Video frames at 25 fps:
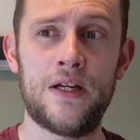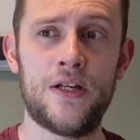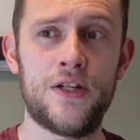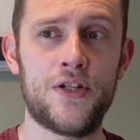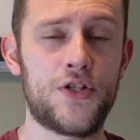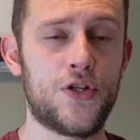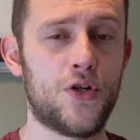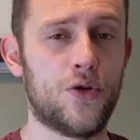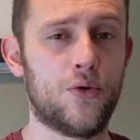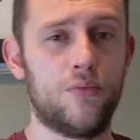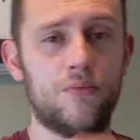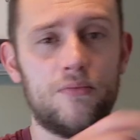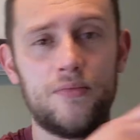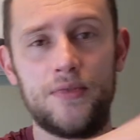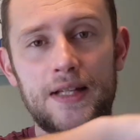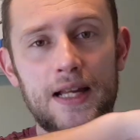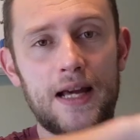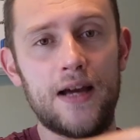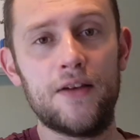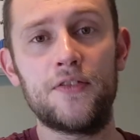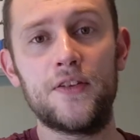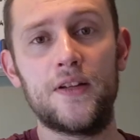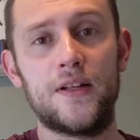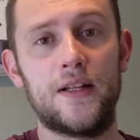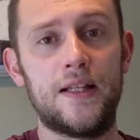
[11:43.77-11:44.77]
So
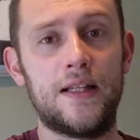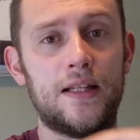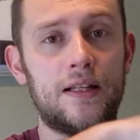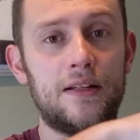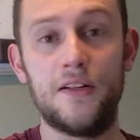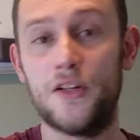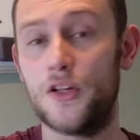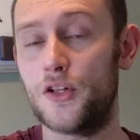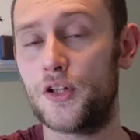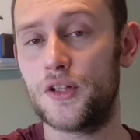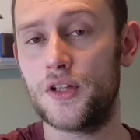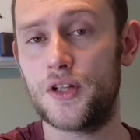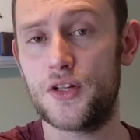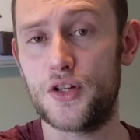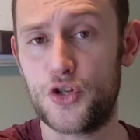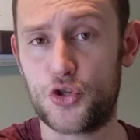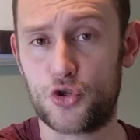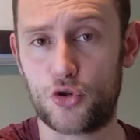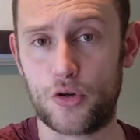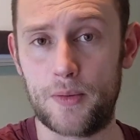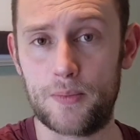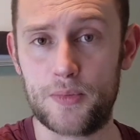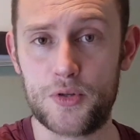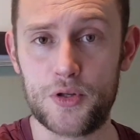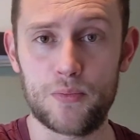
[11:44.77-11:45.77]
definitely look in the
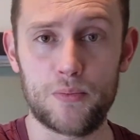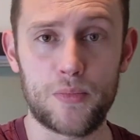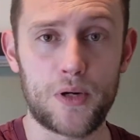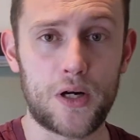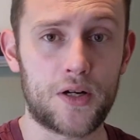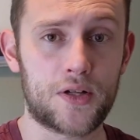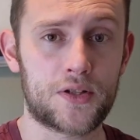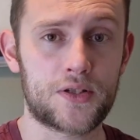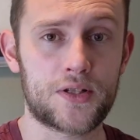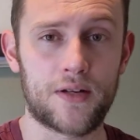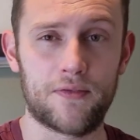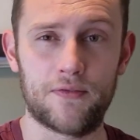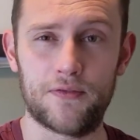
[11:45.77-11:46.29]
description box.